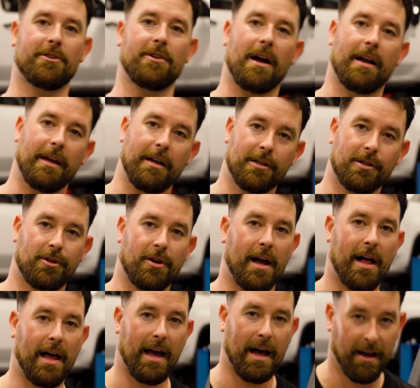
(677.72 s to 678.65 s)
truck in
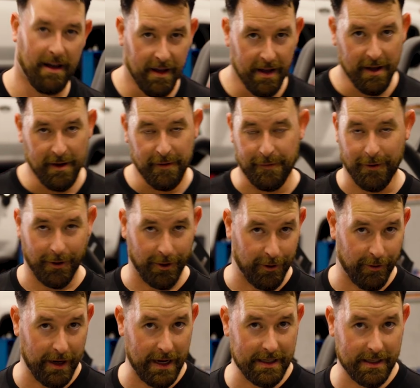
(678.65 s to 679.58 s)
Australia for
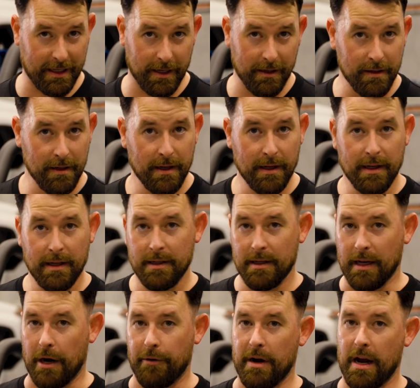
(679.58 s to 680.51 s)
good reason.
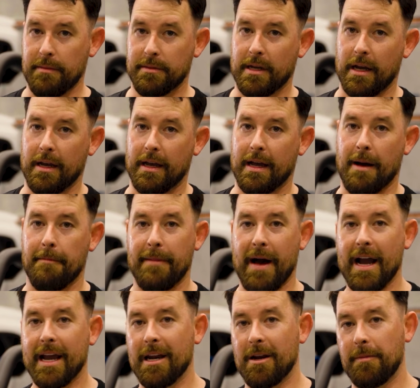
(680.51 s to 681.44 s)
A Ram's going to come
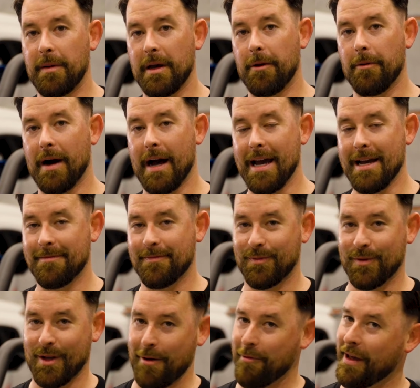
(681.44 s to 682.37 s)
back in a big way.
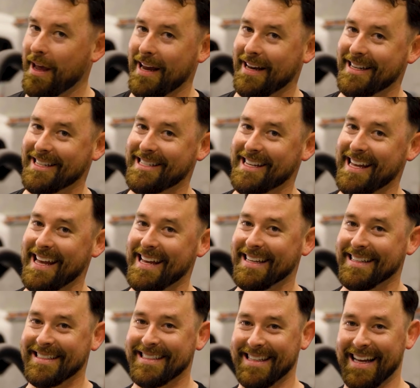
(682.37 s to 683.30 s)
I'm keen to see.
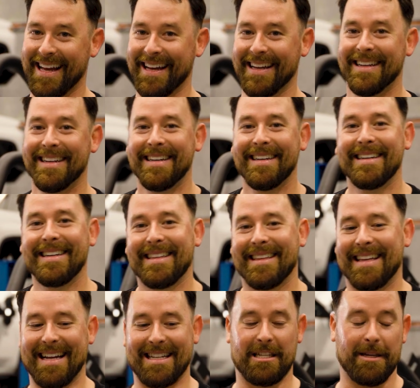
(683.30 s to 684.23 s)
So
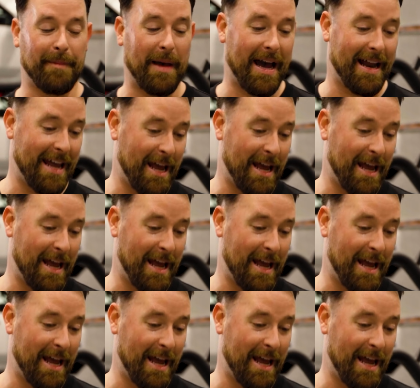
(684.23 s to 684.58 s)
that's about